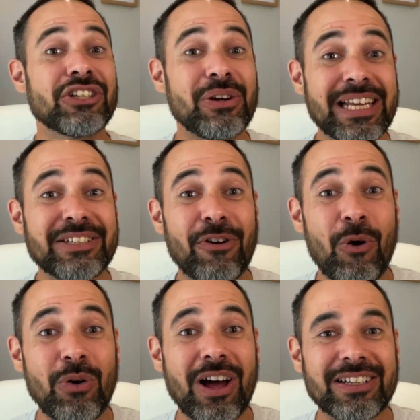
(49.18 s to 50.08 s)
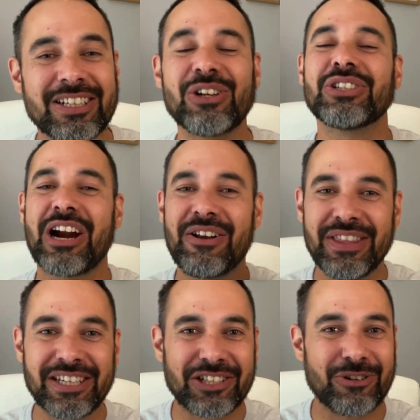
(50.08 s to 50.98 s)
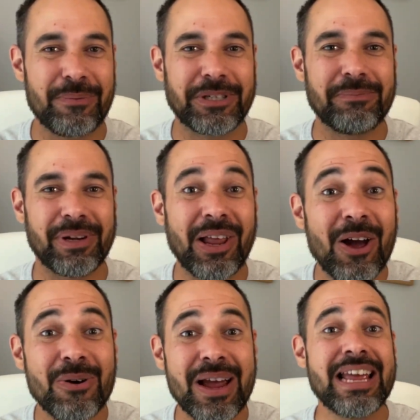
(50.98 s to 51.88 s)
So links for all articles are in the description below.